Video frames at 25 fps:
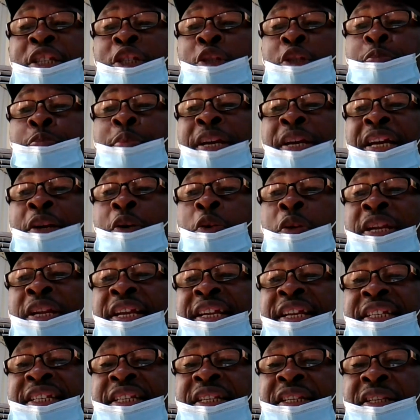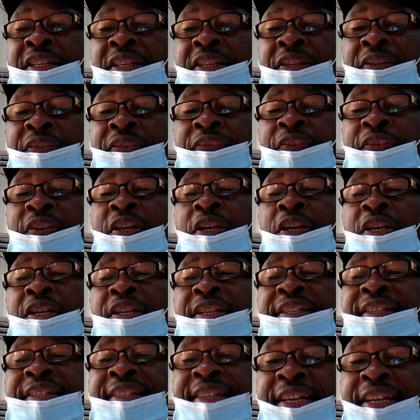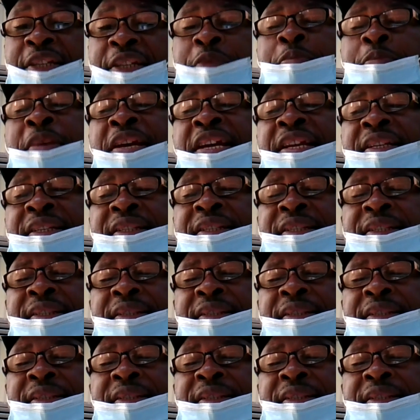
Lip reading: speculative statement.